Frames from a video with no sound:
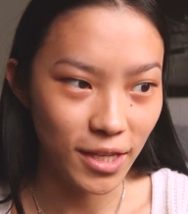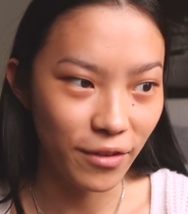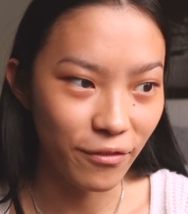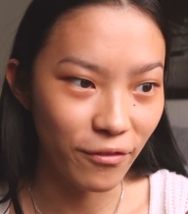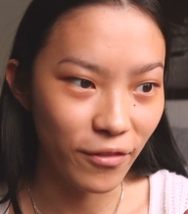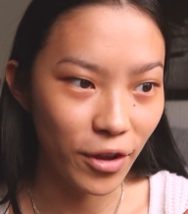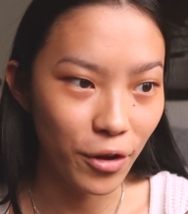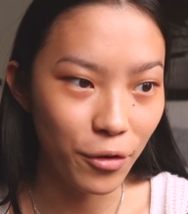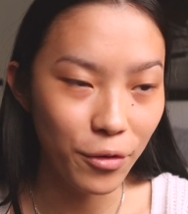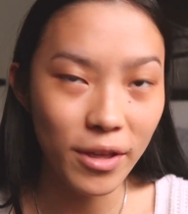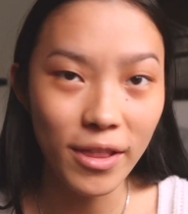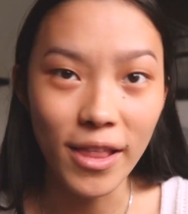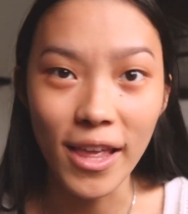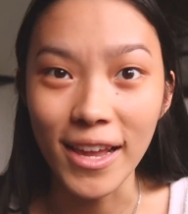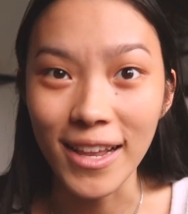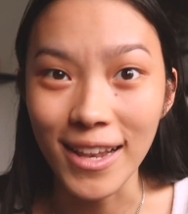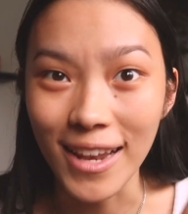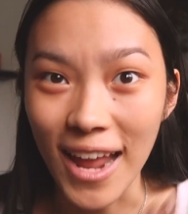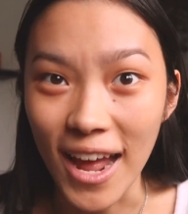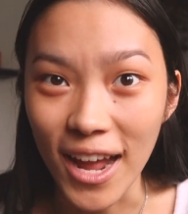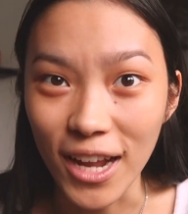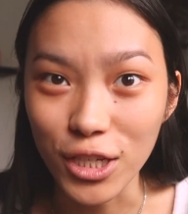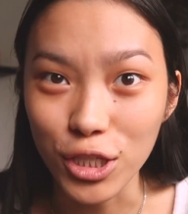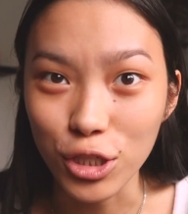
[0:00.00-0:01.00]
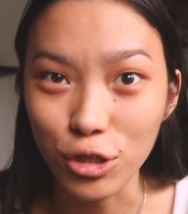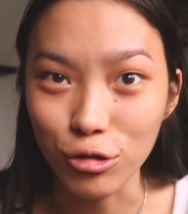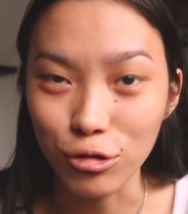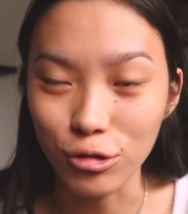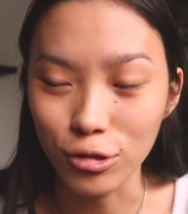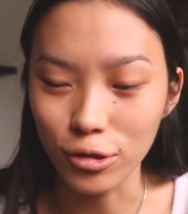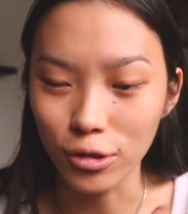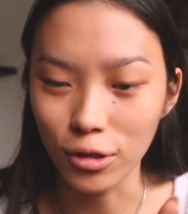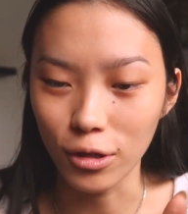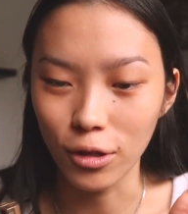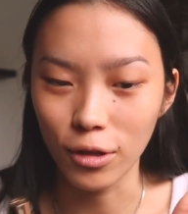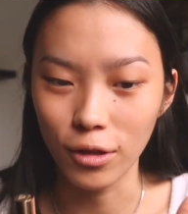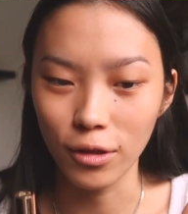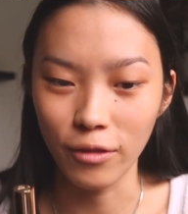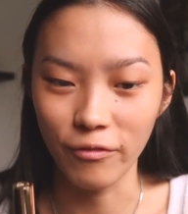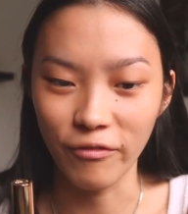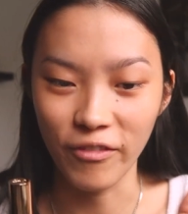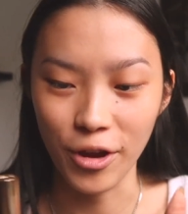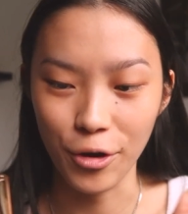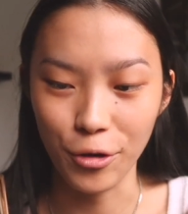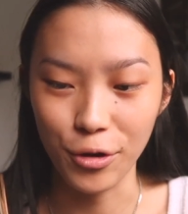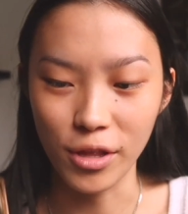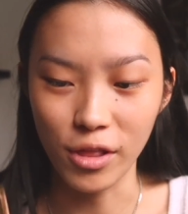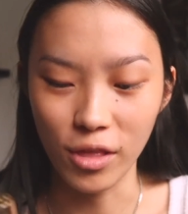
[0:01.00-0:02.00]
a very like natural,
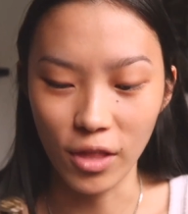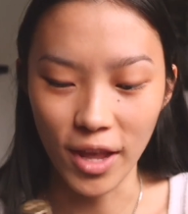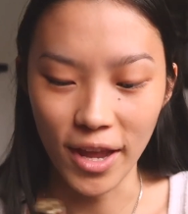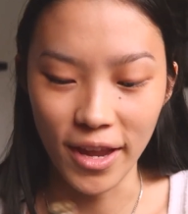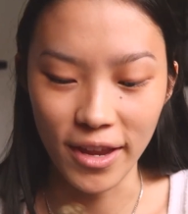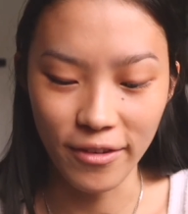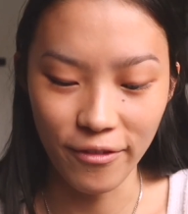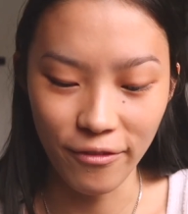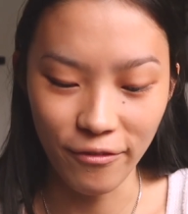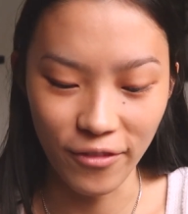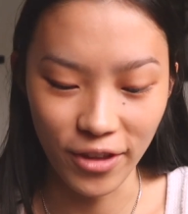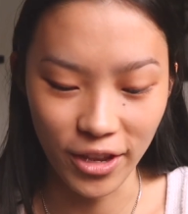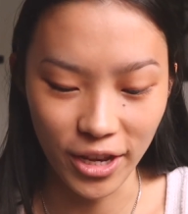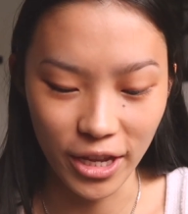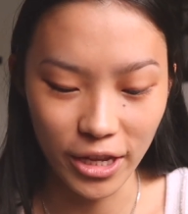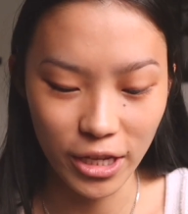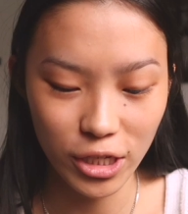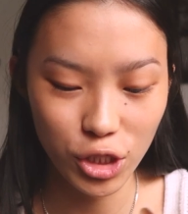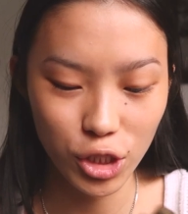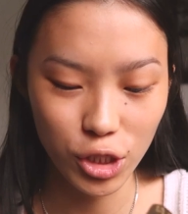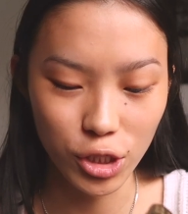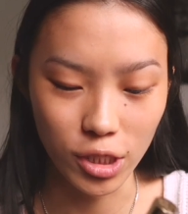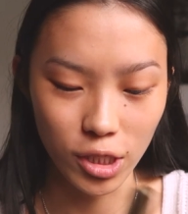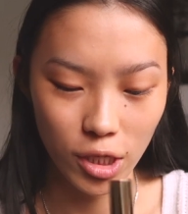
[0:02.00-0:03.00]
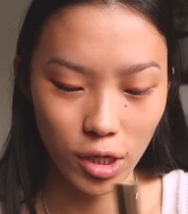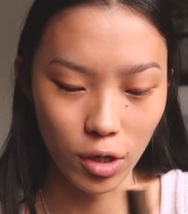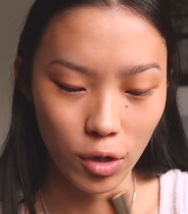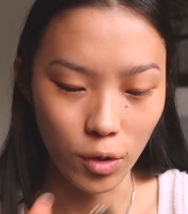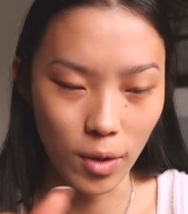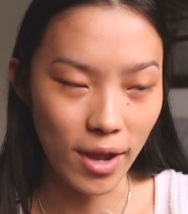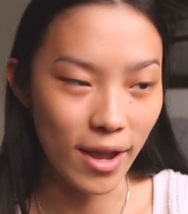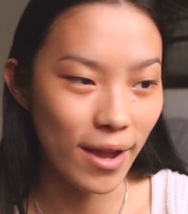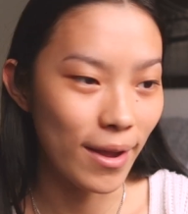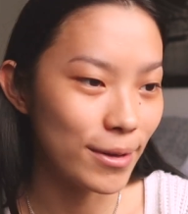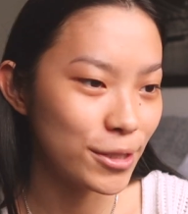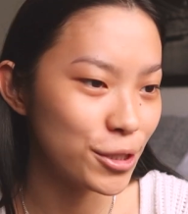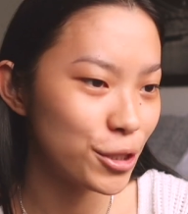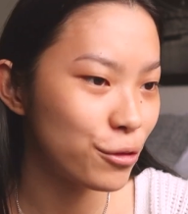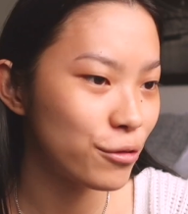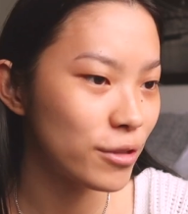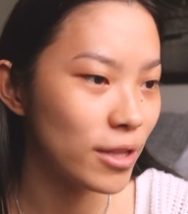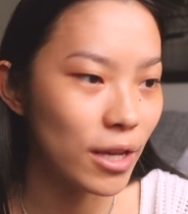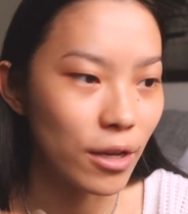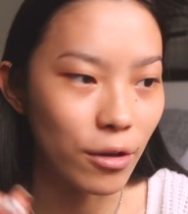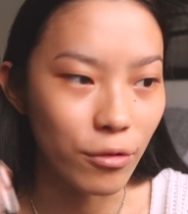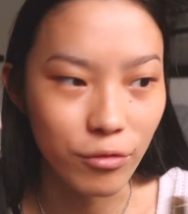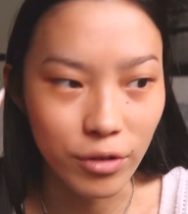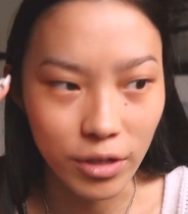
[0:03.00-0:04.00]
very light finish. So I
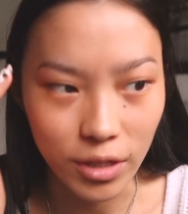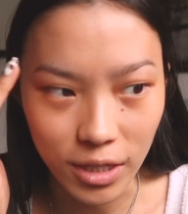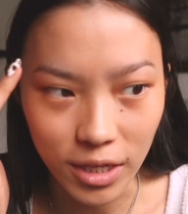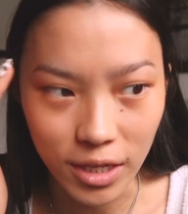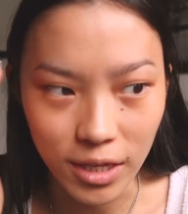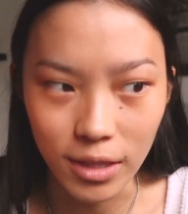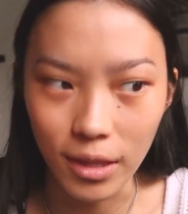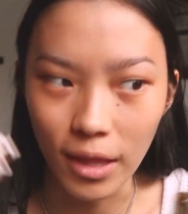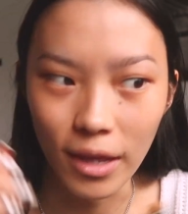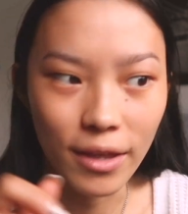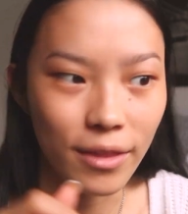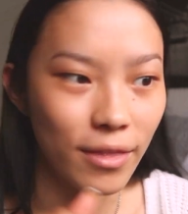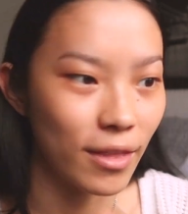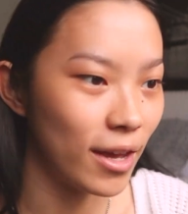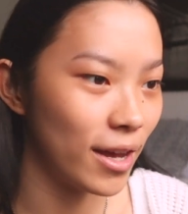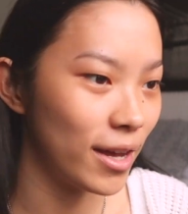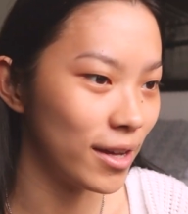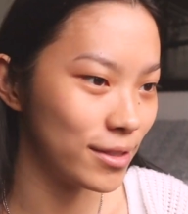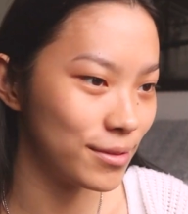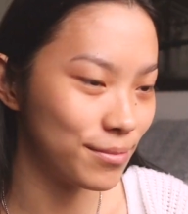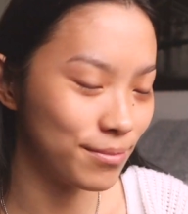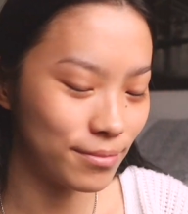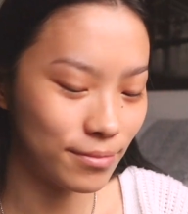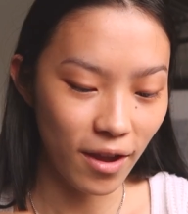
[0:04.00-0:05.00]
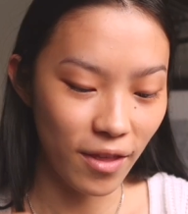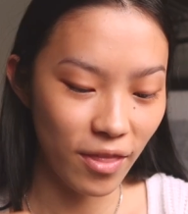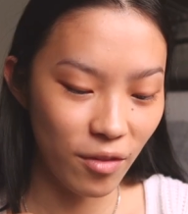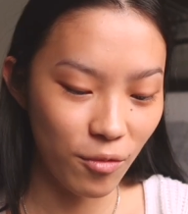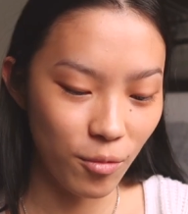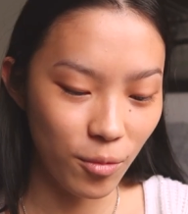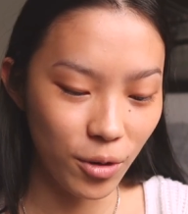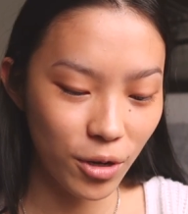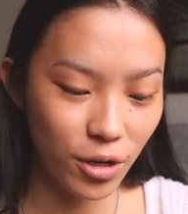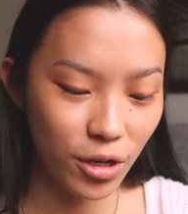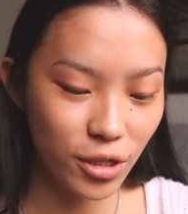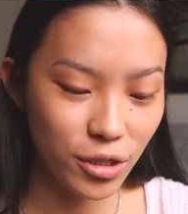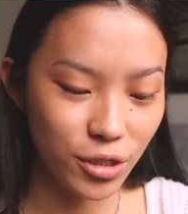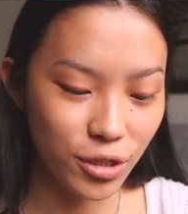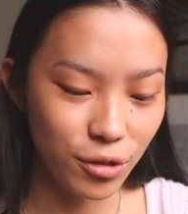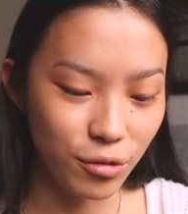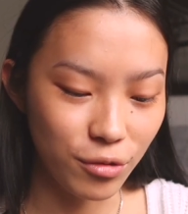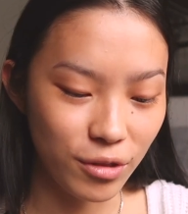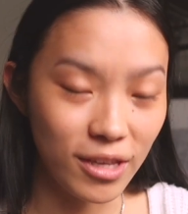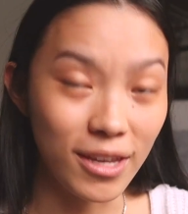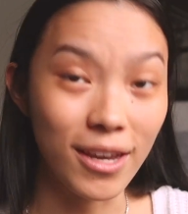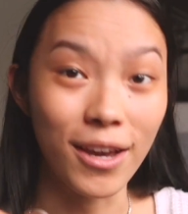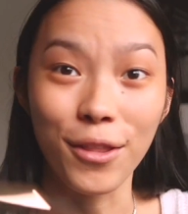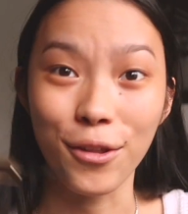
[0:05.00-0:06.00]
actually like really like that. And then we're gonna
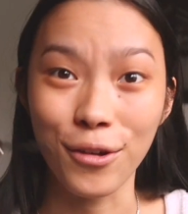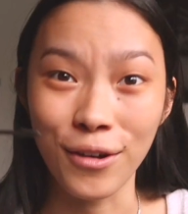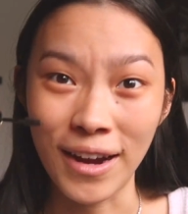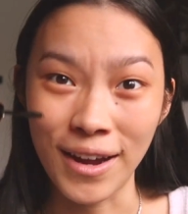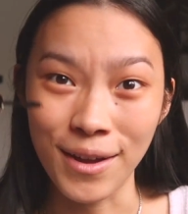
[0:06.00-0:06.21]
do the other